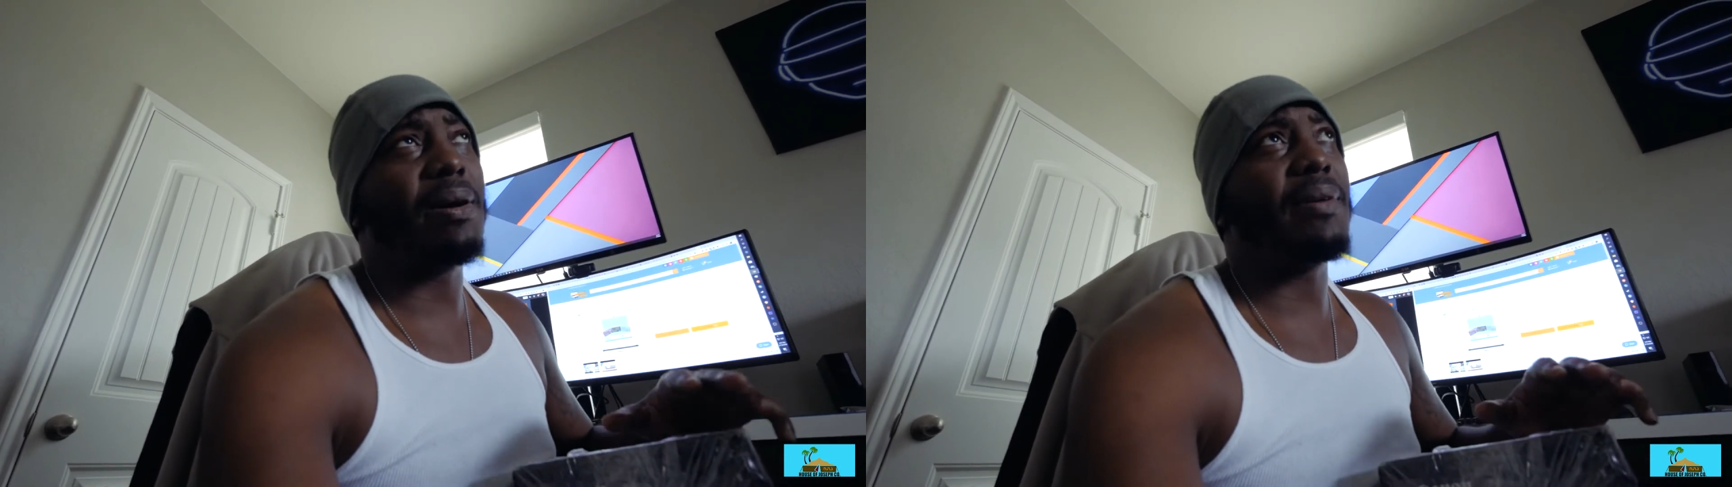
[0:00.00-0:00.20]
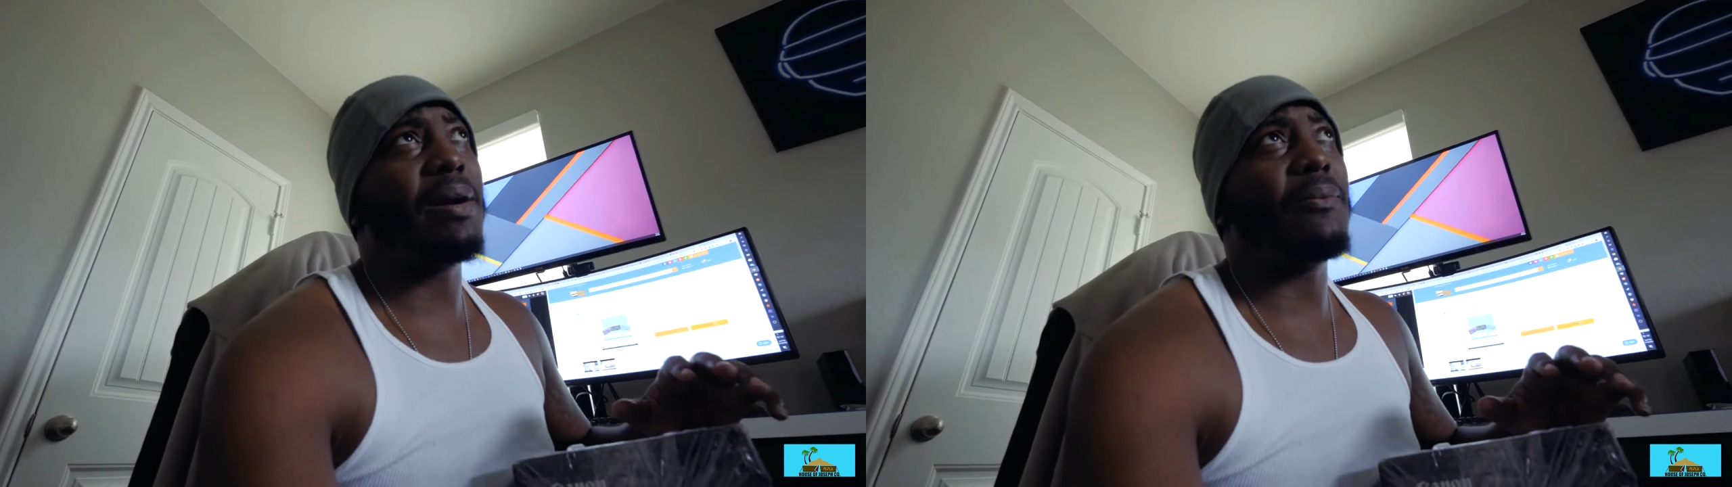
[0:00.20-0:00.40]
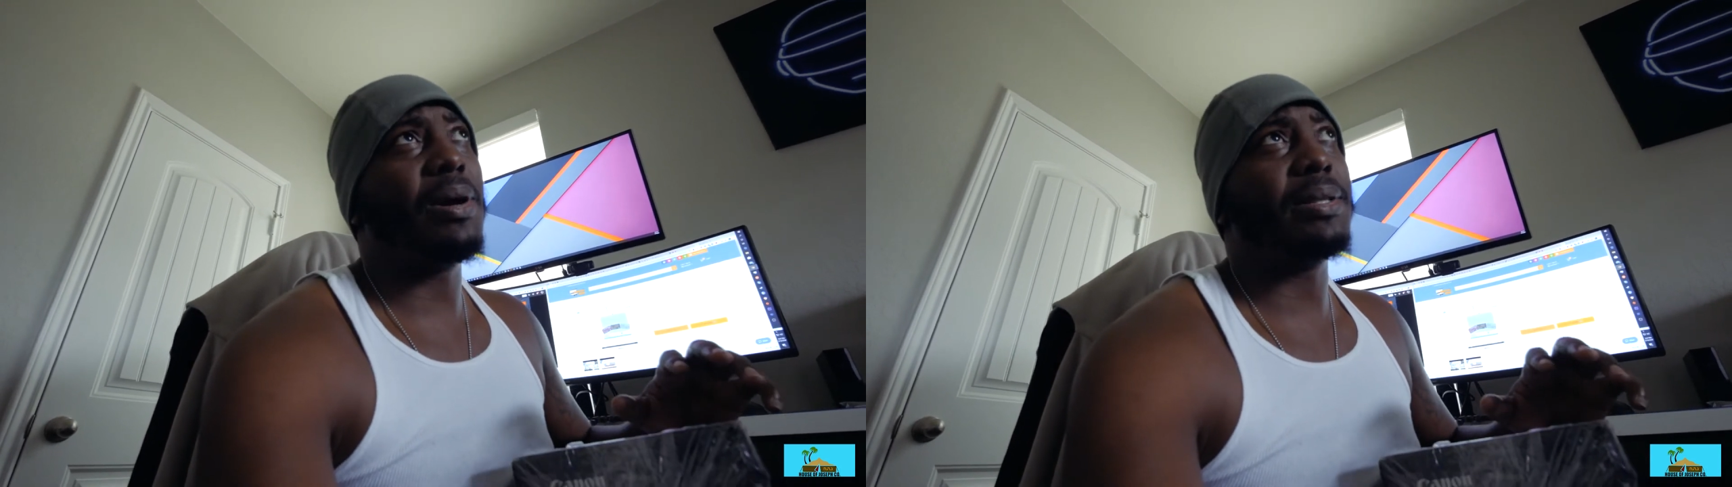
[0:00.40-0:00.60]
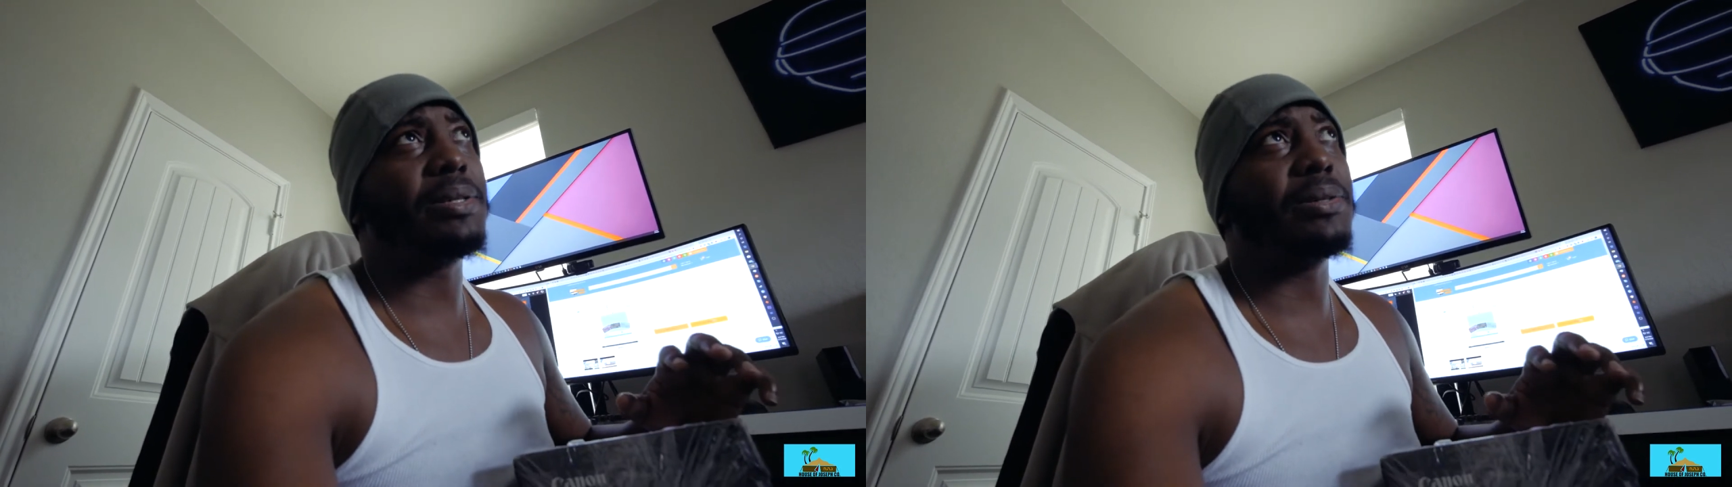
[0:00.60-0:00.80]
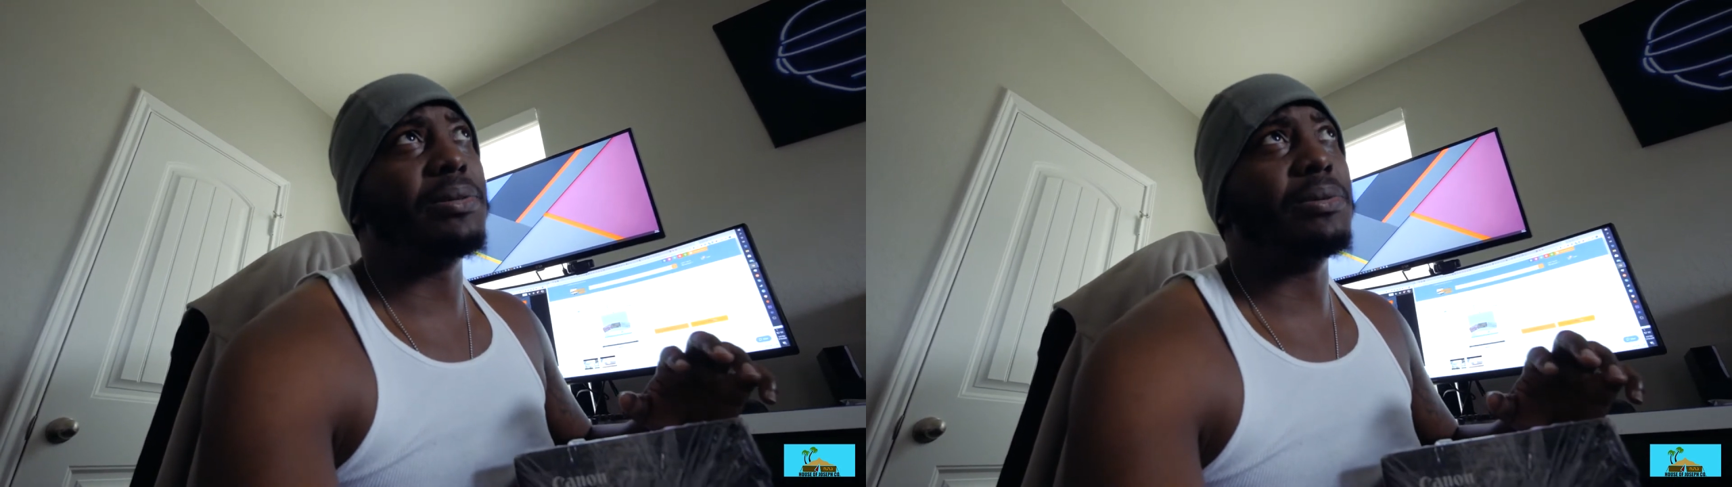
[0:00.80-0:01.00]
if I want
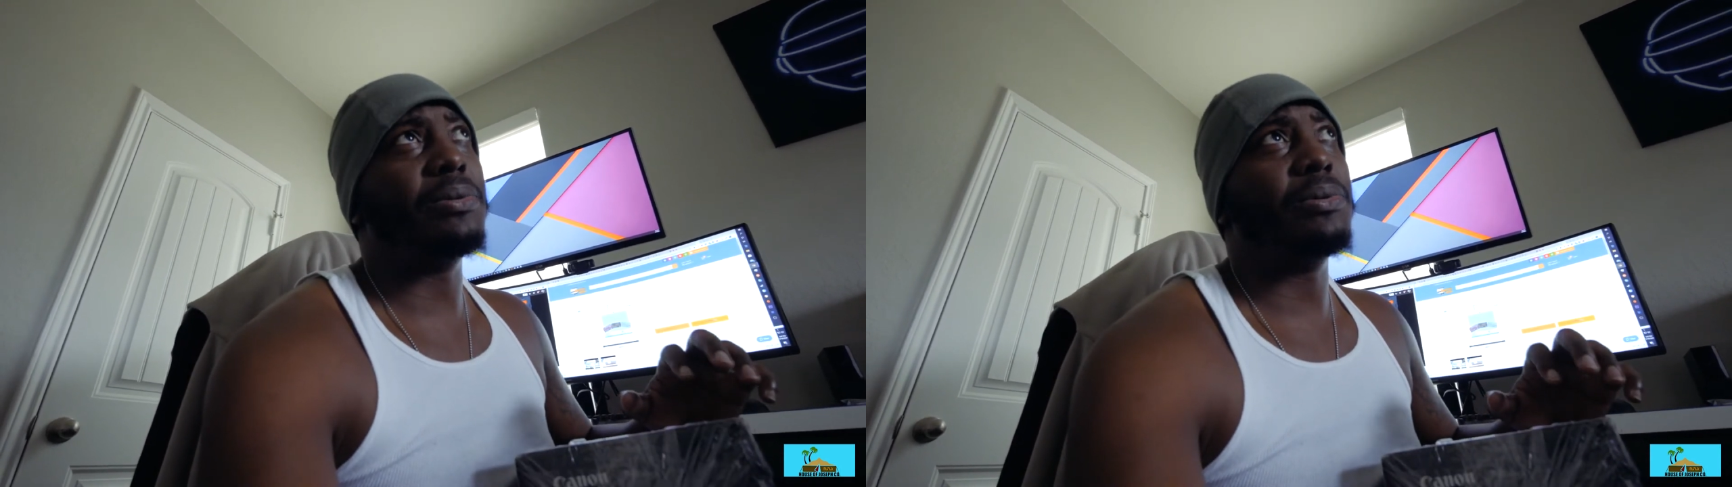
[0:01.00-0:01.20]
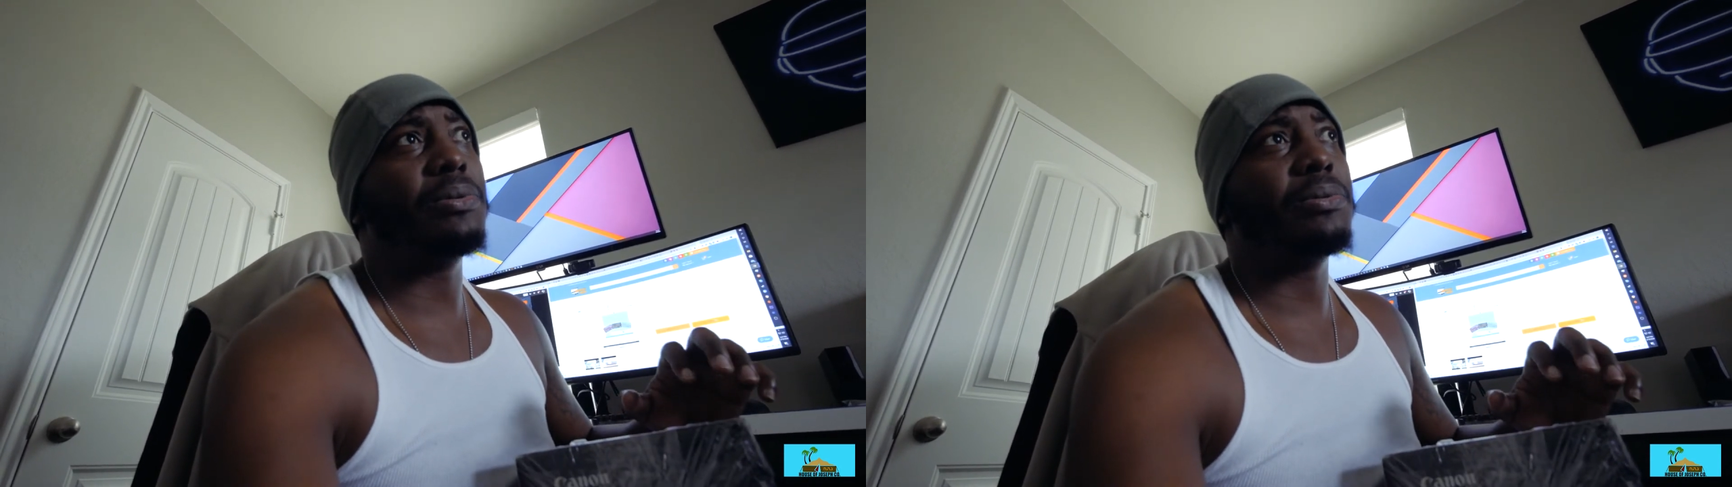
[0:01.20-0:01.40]
to